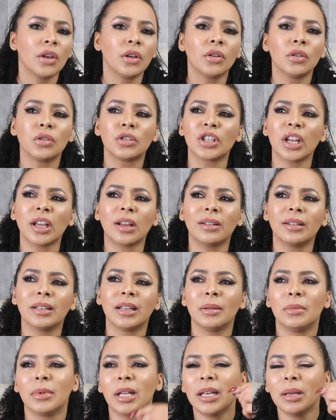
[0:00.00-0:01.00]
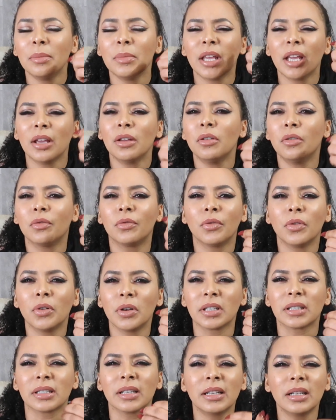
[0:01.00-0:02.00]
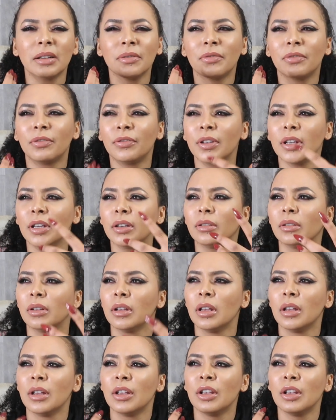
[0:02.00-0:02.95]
you know, check on them, let them hear your voice, let them feel